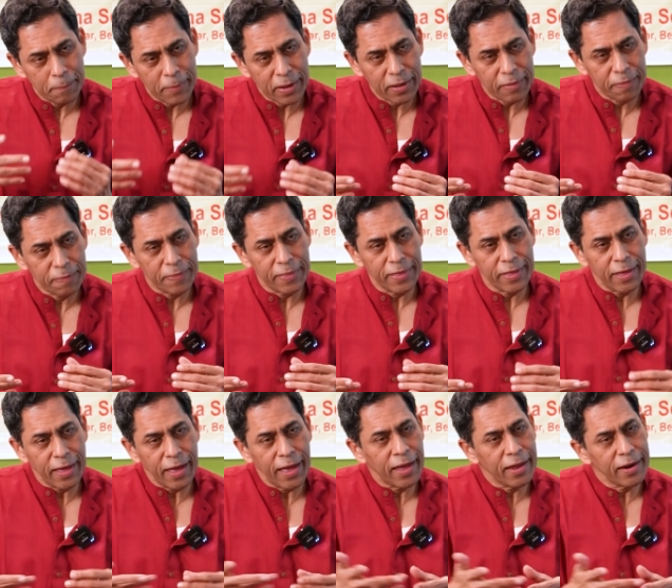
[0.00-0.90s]

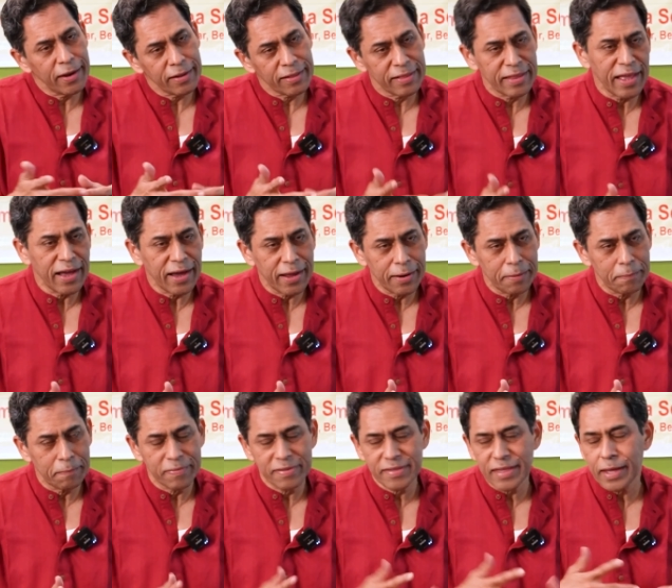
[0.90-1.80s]
Jnanam.
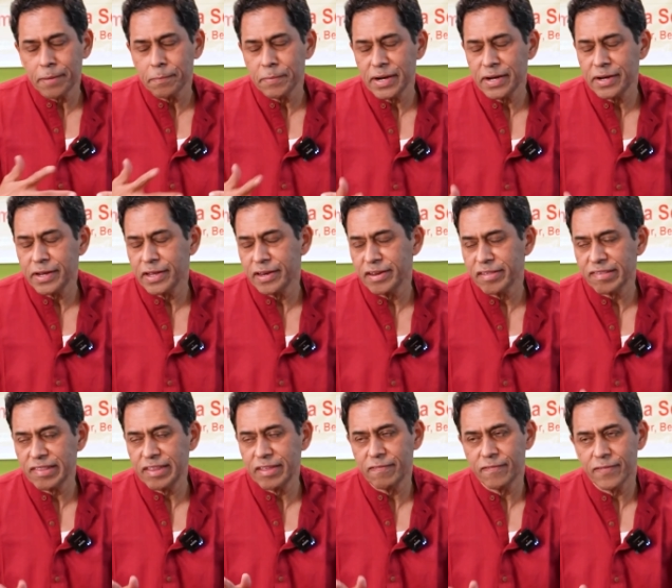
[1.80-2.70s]

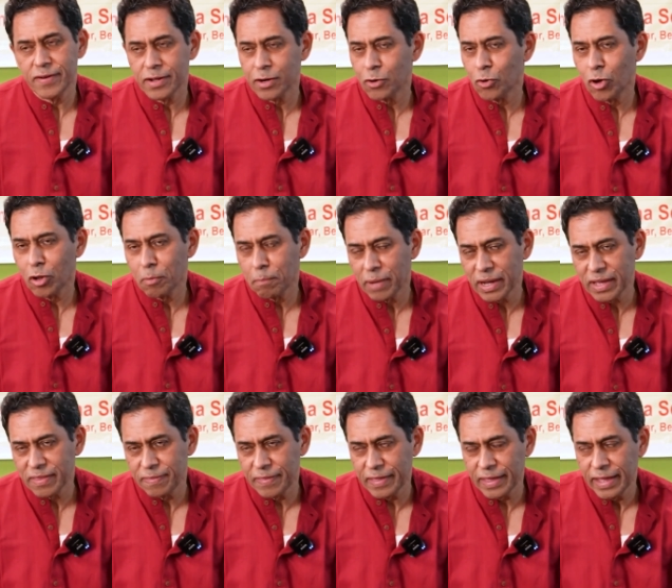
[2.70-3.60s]
Simultaneously work on
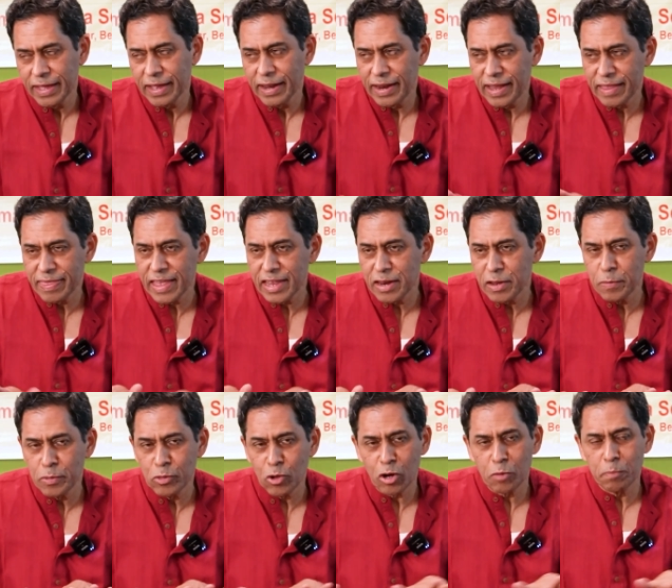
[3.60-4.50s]
Bhakti. Let there
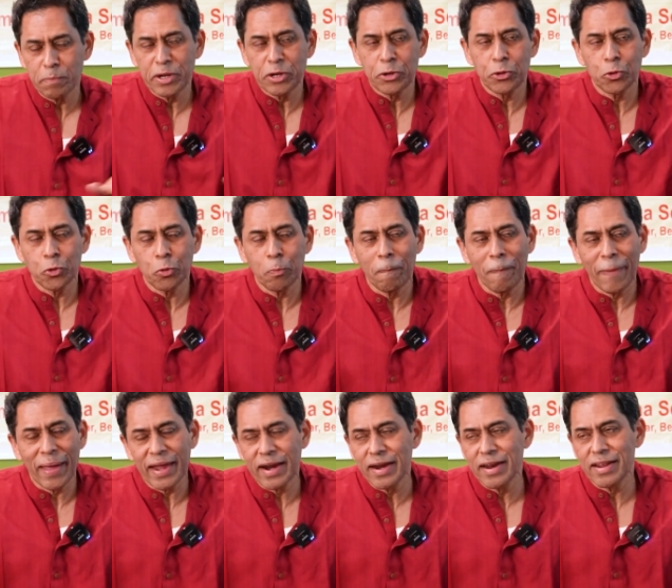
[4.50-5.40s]
not be two
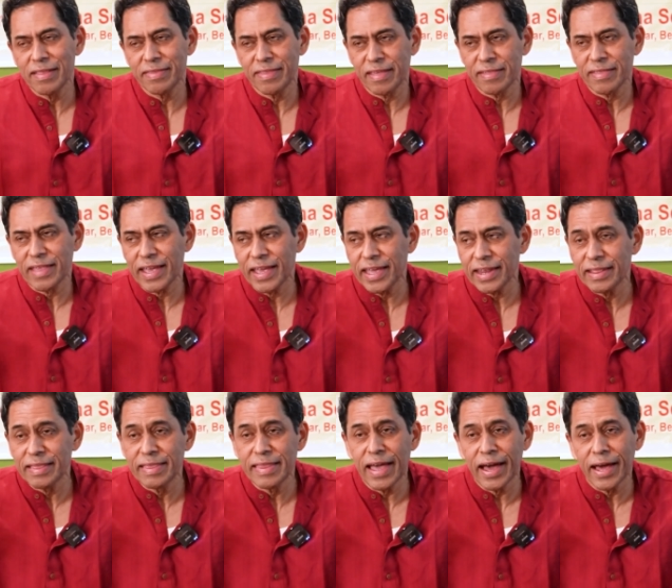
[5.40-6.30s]
parallel things. I
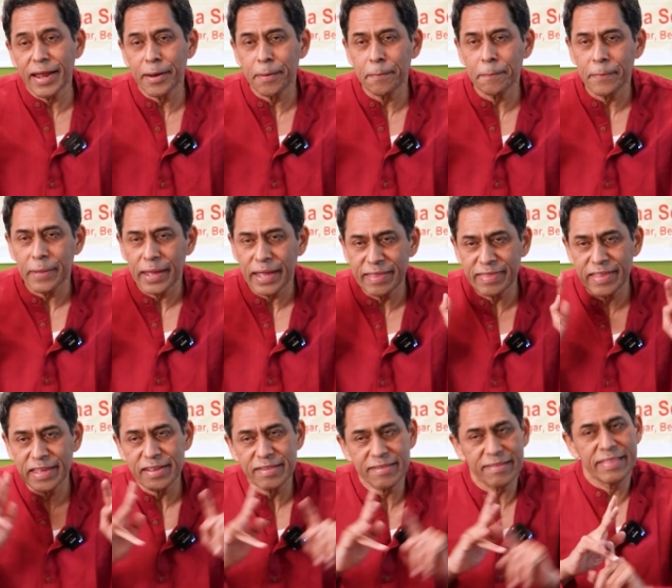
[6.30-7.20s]
get Jnanam and
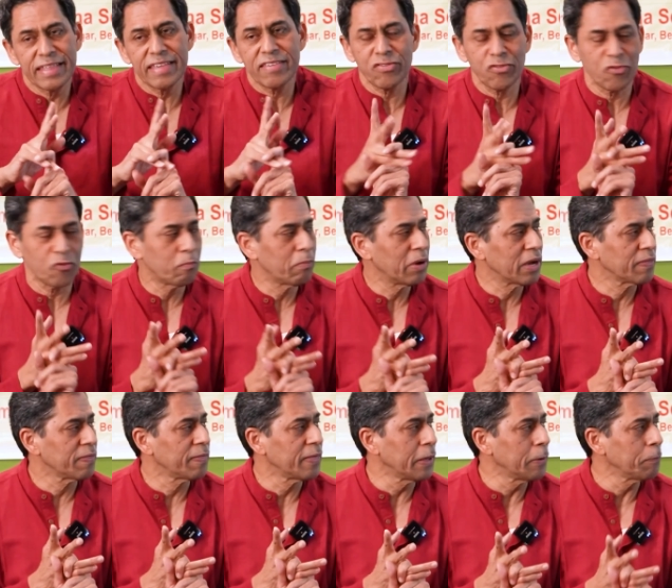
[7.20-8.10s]
there is less of
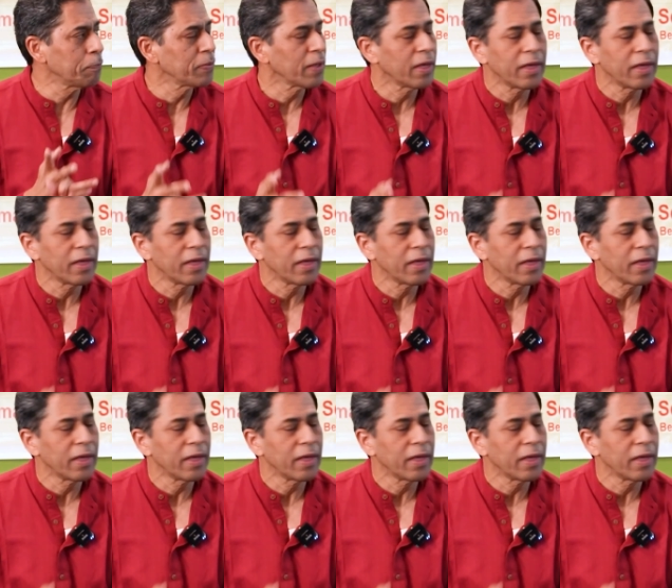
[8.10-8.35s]
Bhakti.